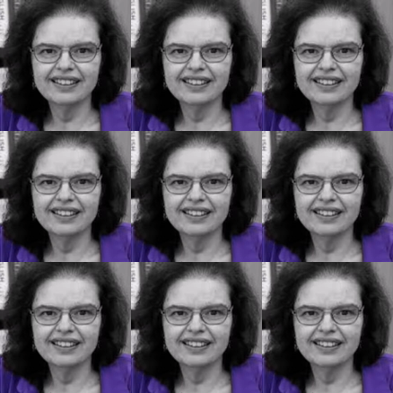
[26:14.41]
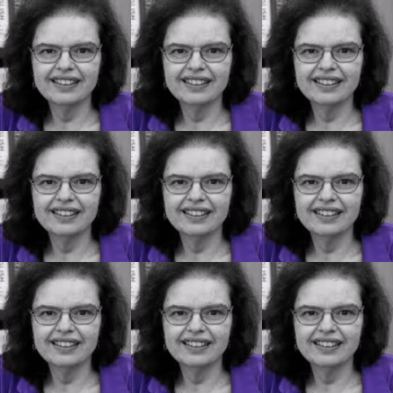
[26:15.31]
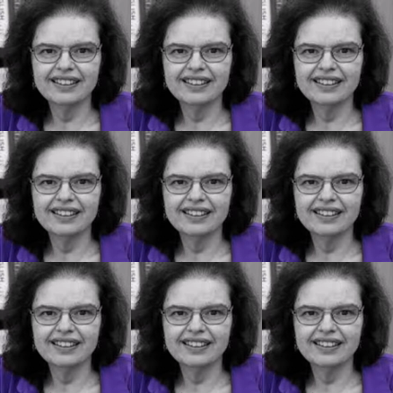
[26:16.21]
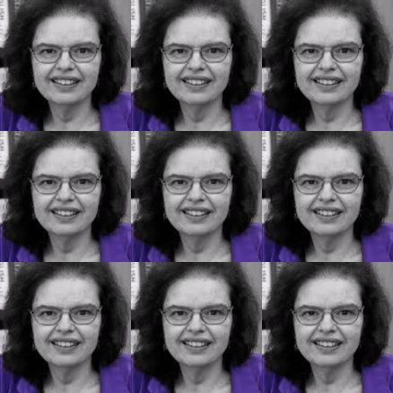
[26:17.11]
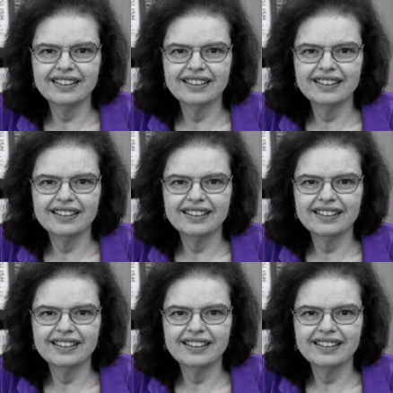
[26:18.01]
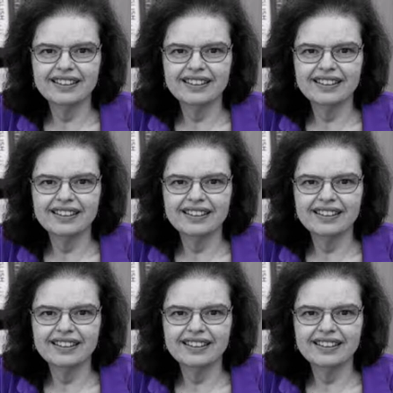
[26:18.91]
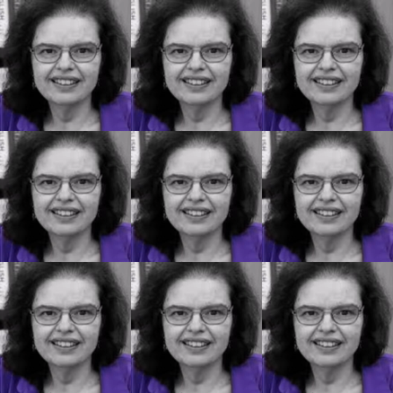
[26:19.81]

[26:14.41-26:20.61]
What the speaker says: [no speech]